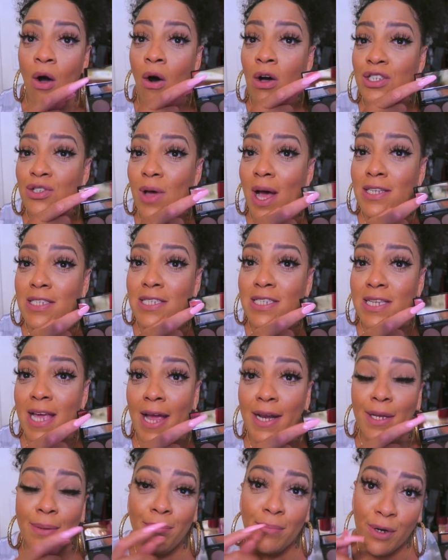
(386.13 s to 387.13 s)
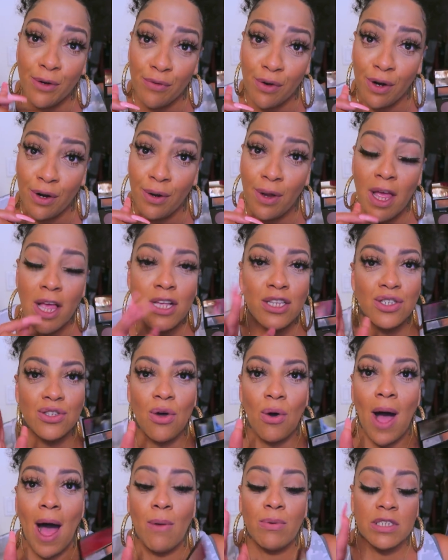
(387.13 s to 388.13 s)
Also has a tiny mirror.
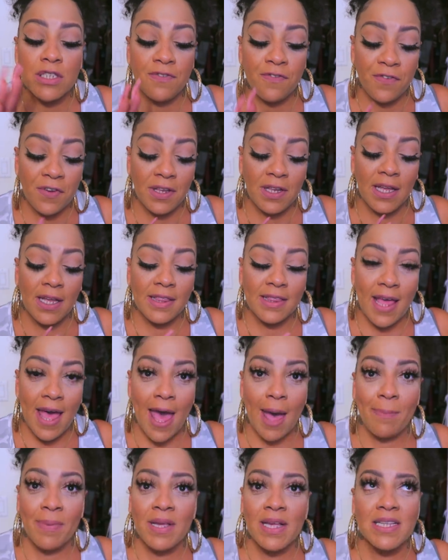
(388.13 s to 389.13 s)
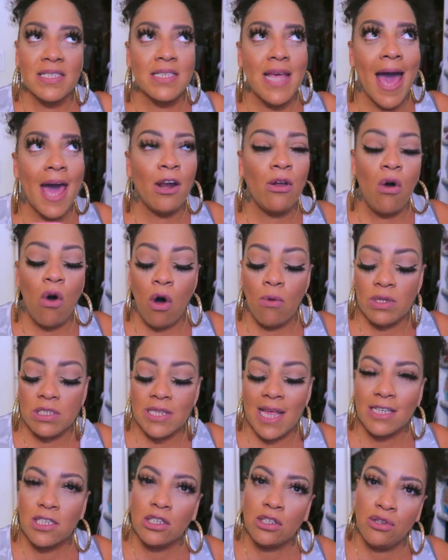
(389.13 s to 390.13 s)
So I was feeling that because I don't always
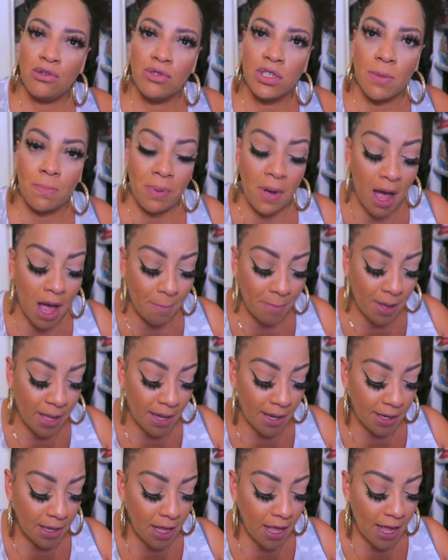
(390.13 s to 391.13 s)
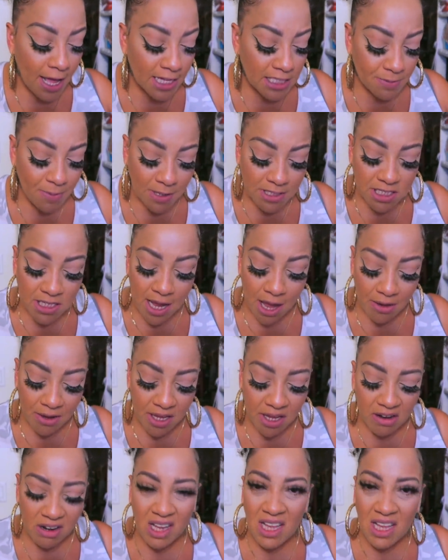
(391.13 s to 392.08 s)
like to use a pomade, especially out here.